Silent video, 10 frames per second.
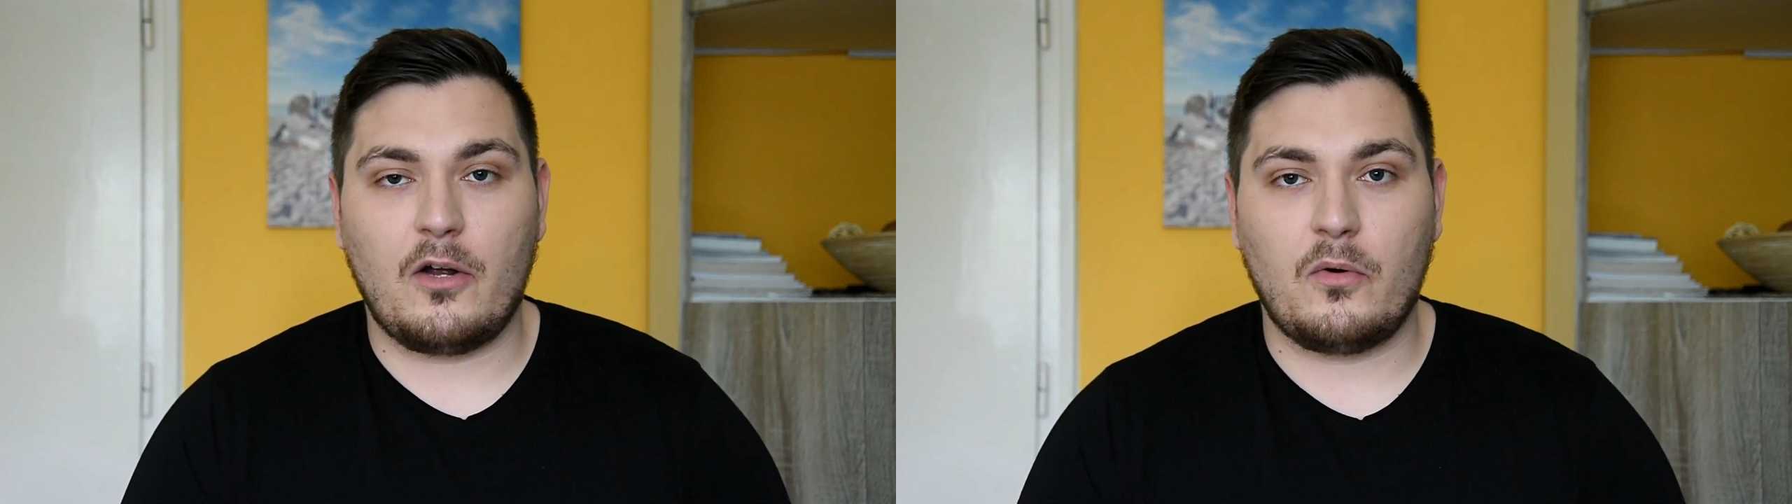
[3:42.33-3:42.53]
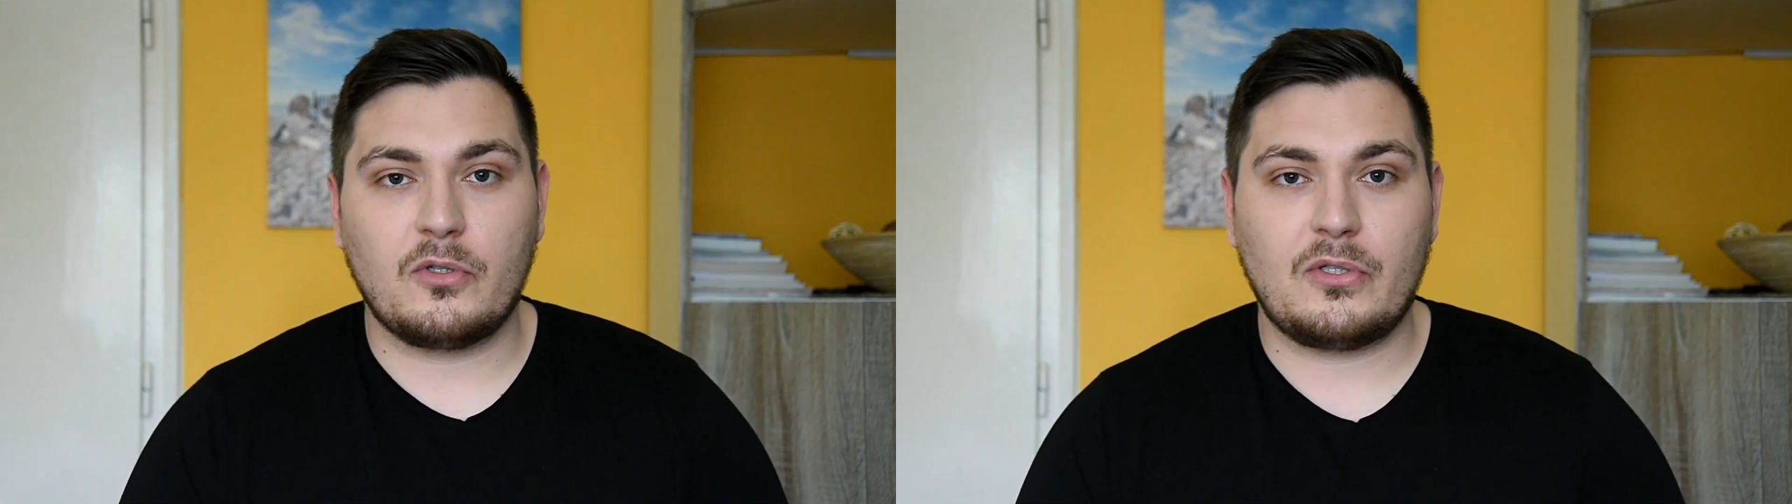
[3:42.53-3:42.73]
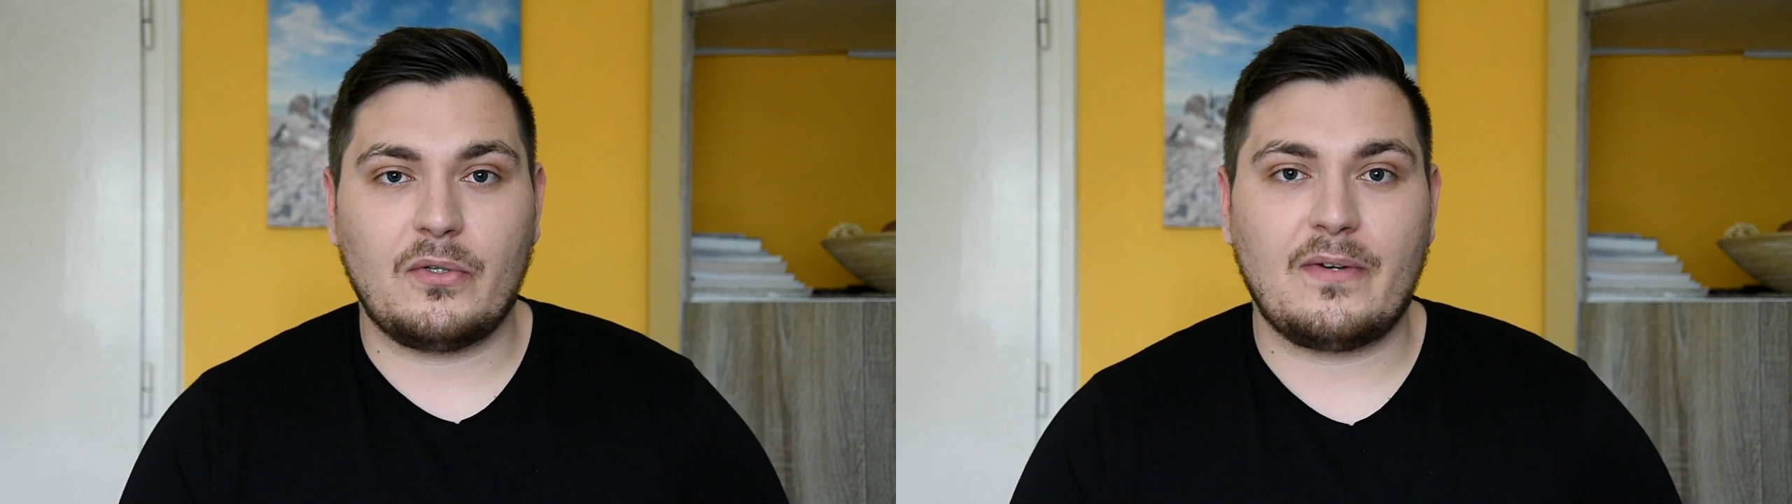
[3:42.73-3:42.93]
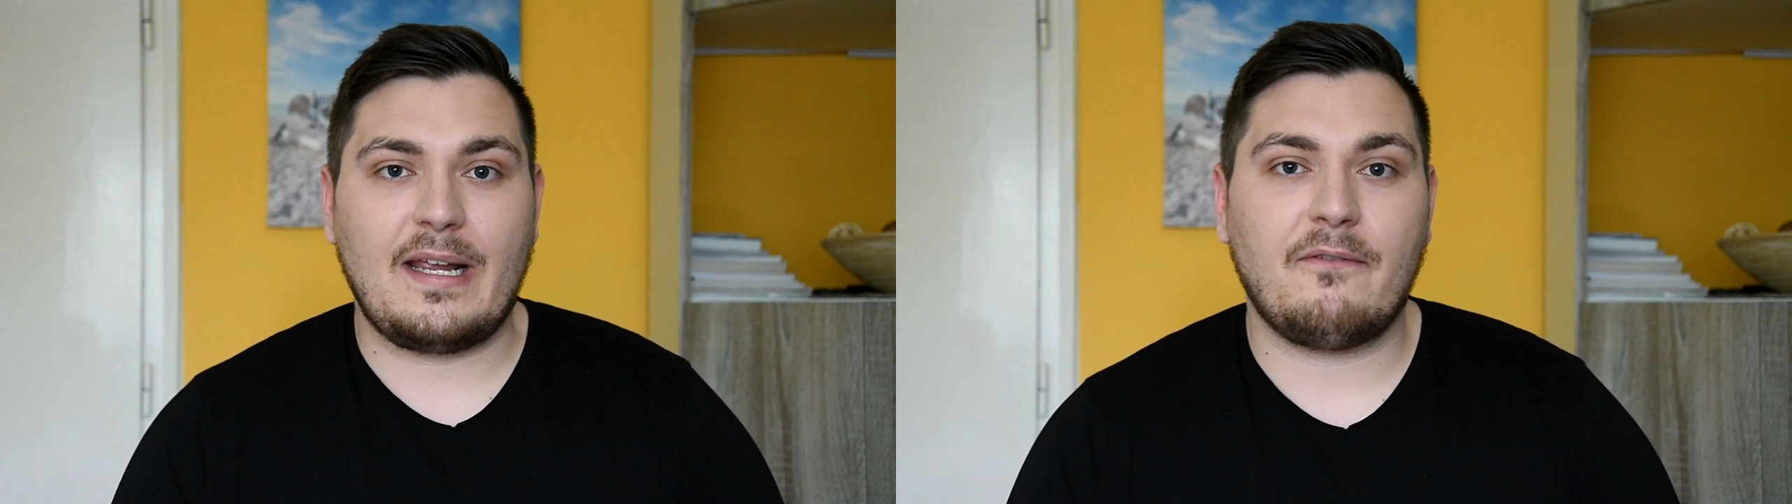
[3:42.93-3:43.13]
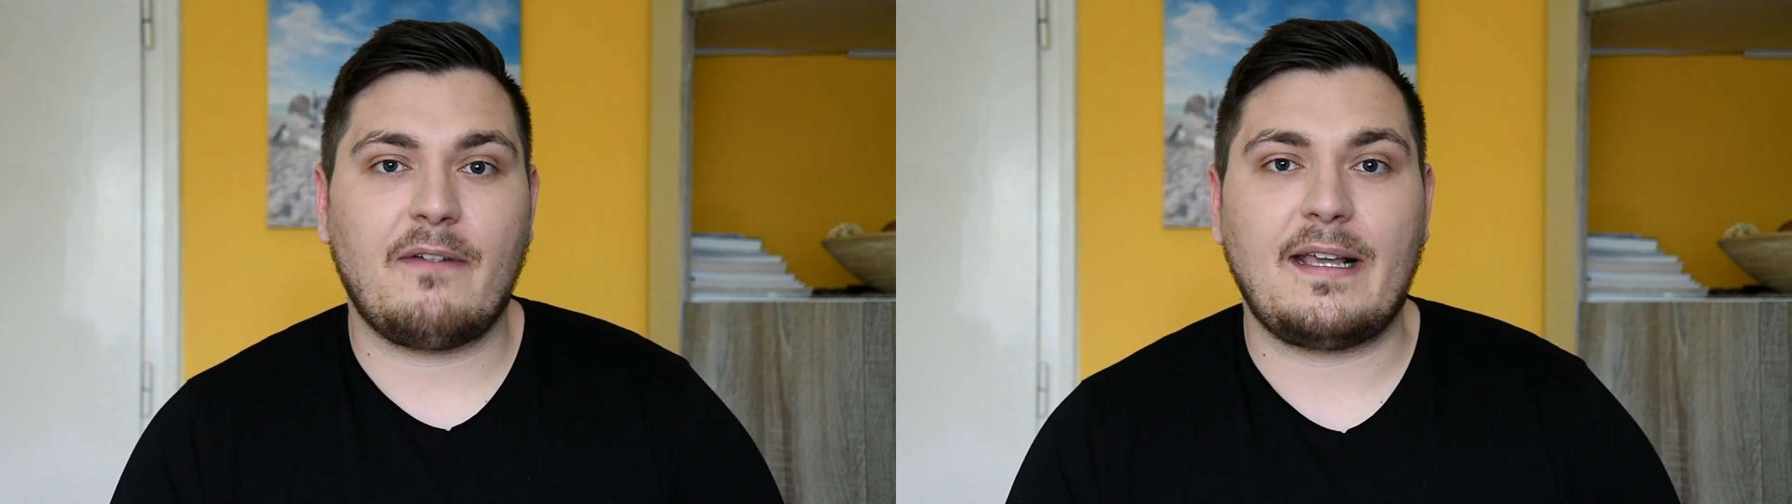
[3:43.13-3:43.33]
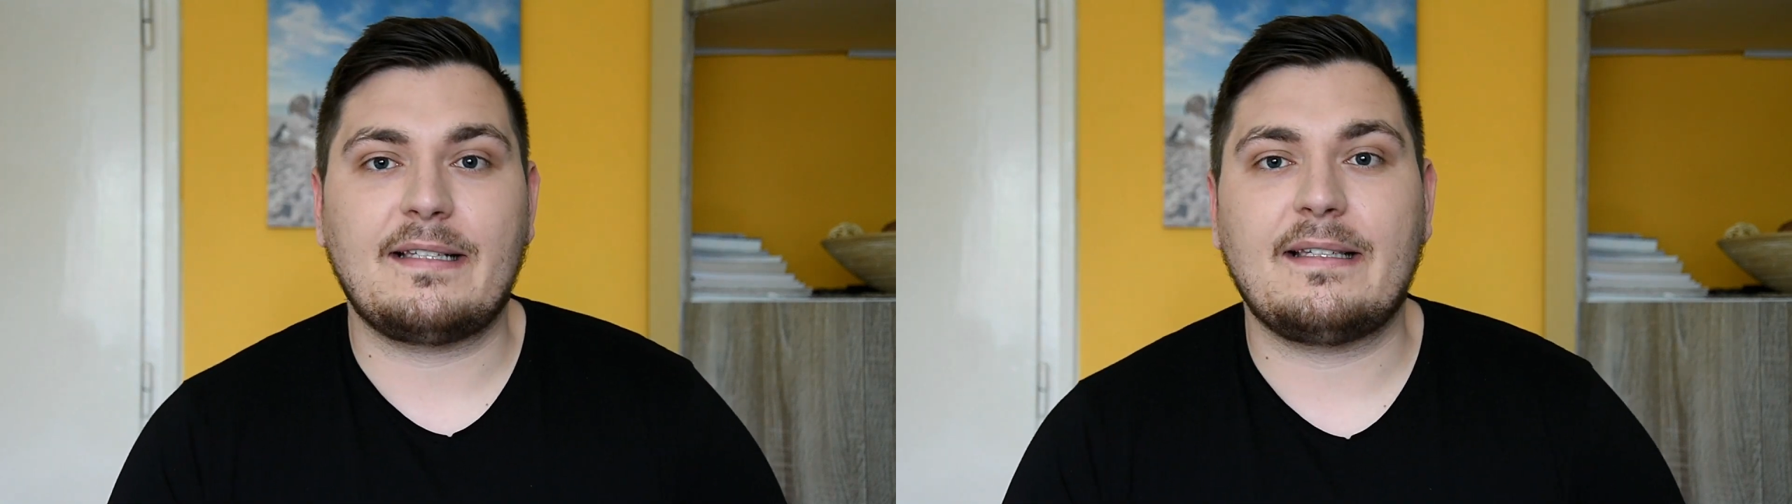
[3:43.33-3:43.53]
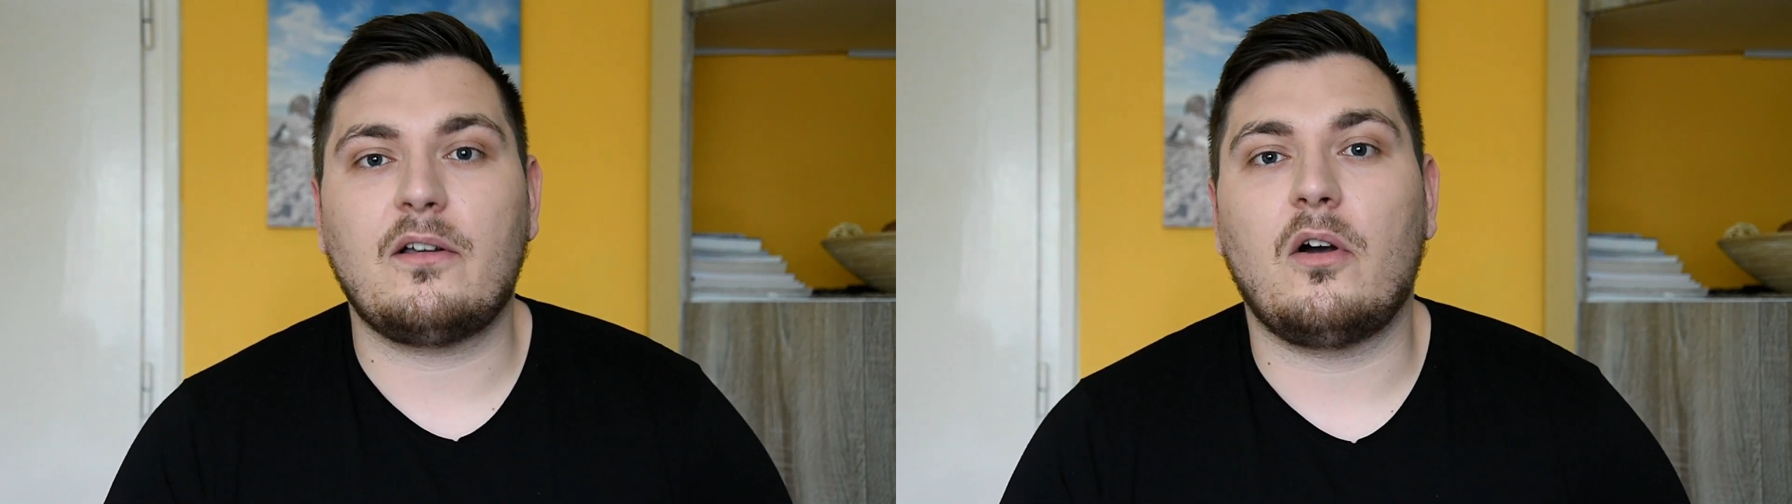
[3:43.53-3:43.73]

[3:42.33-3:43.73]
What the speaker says: also great ways